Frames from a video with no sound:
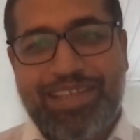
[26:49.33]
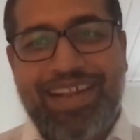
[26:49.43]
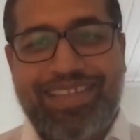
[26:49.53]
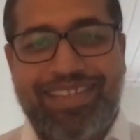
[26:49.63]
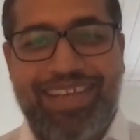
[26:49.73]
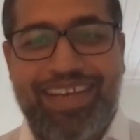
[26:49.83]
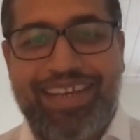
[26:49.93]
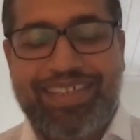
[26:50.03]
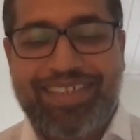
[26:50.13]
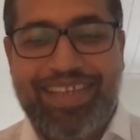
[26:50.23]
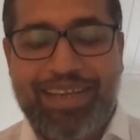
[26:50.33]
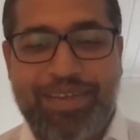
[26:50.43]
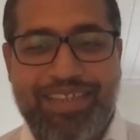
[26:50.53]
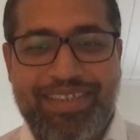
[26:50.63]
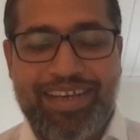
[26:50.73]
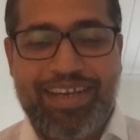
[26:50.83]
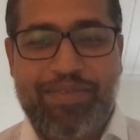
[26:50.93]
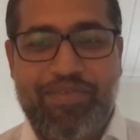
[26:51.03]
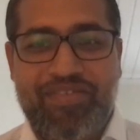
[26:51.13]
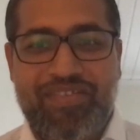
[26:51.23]
let's say, a segment,
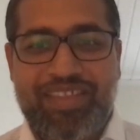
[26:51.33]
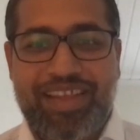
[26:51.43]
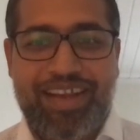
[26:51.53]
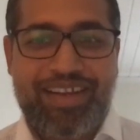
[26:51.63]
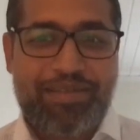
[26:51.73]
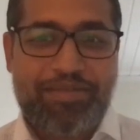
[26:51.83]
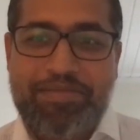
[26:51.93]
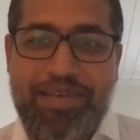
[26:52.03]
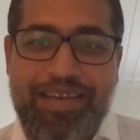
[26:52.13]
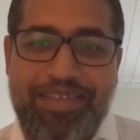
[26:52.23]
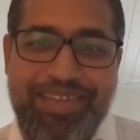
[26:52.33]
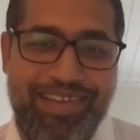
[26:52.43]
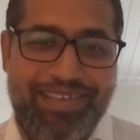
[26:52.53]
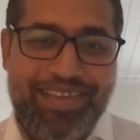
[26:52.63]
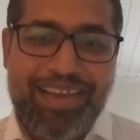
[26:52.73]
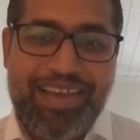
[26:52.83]
and this is